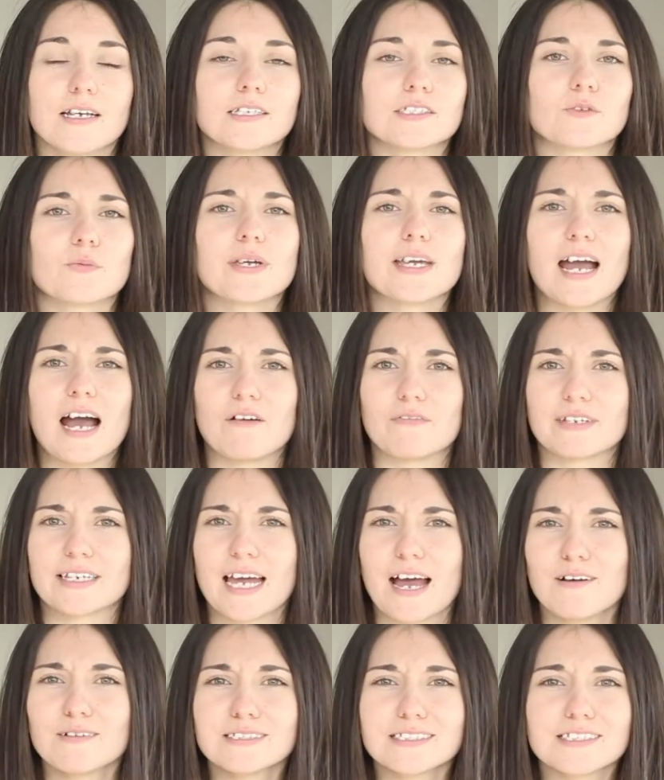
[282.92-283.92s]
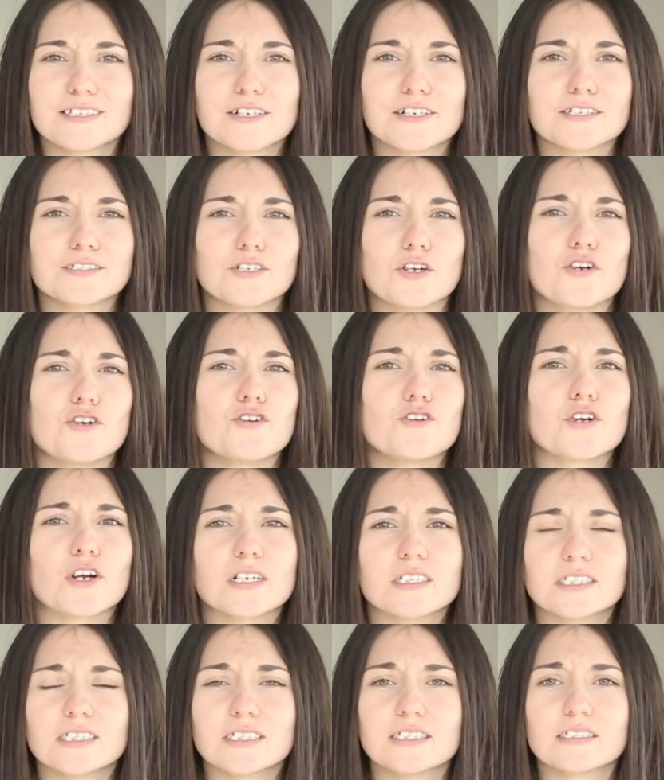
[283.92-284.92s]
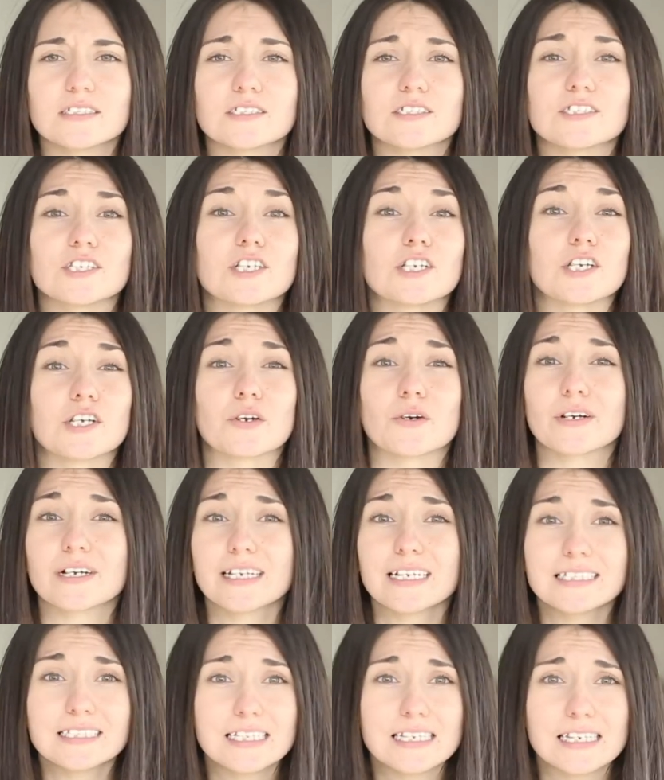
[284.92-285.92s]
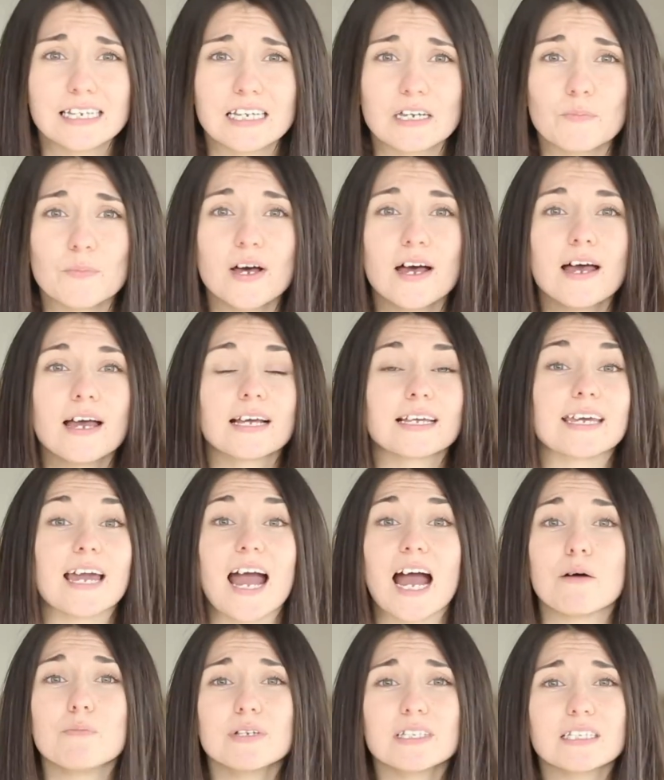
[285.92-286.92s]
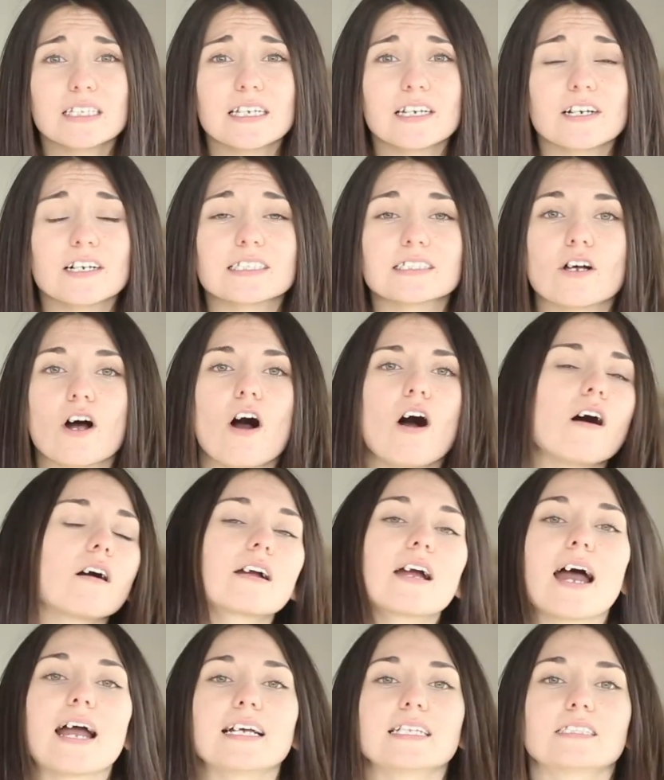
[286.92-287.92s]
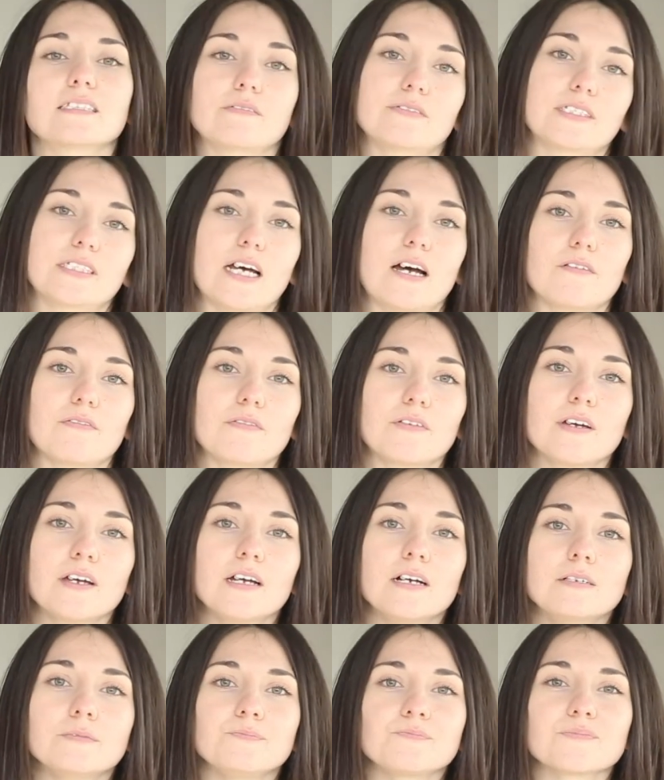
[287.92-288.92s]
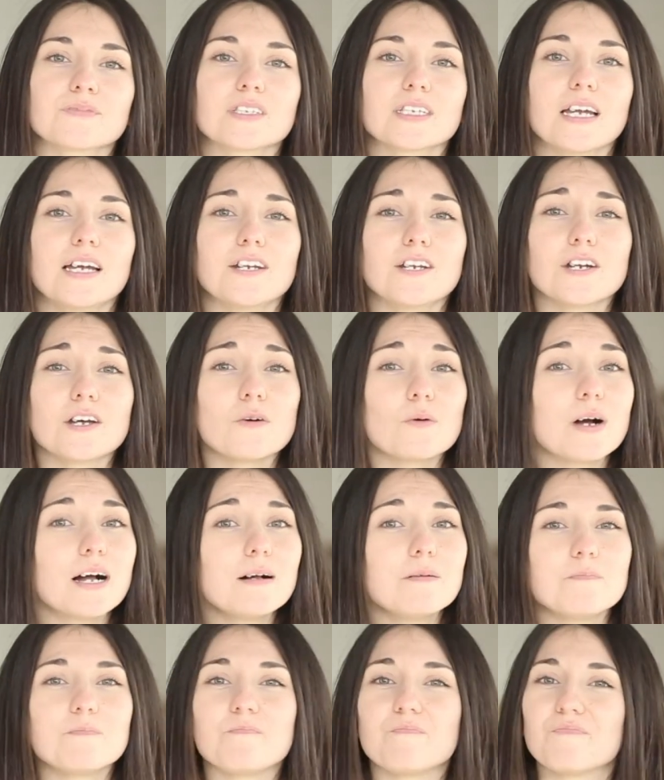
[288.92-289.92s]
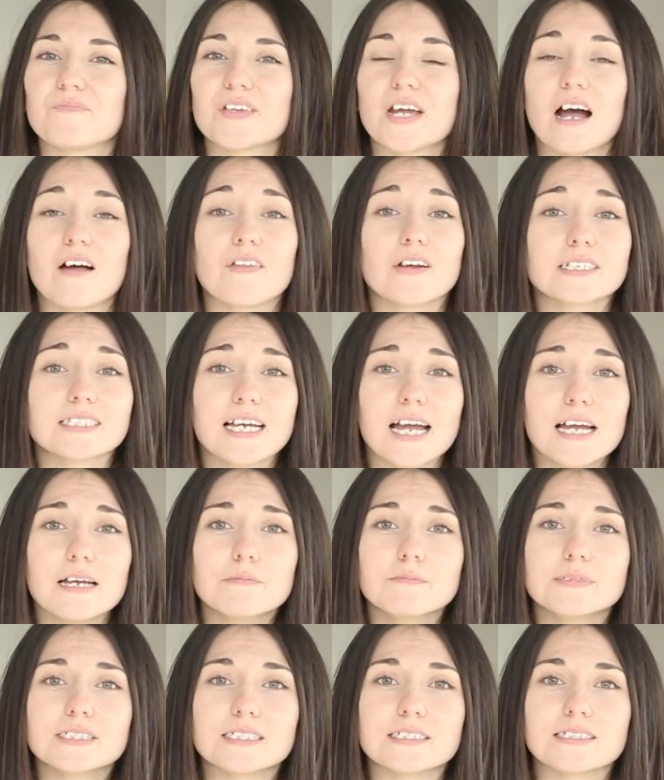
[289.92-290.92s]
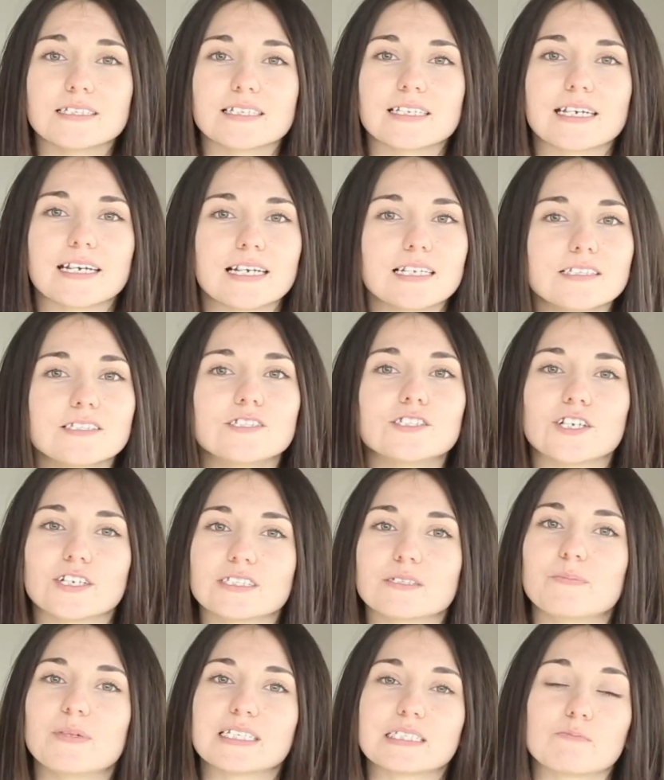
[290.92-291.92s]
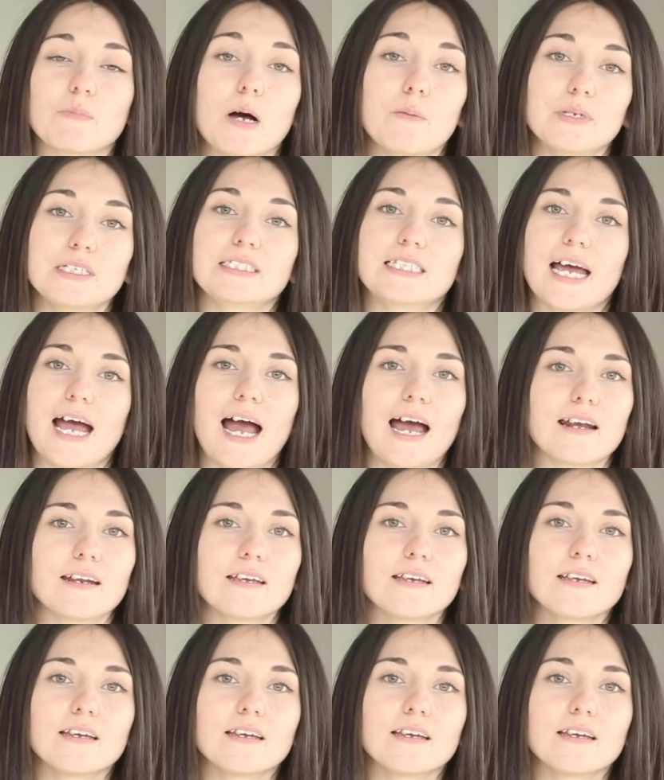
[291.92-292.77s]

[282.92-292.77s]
So we have counselors, nurses, security team, cabin leaders, all kinds of stuff. And you know what? Other times, kids just miss mom and dad.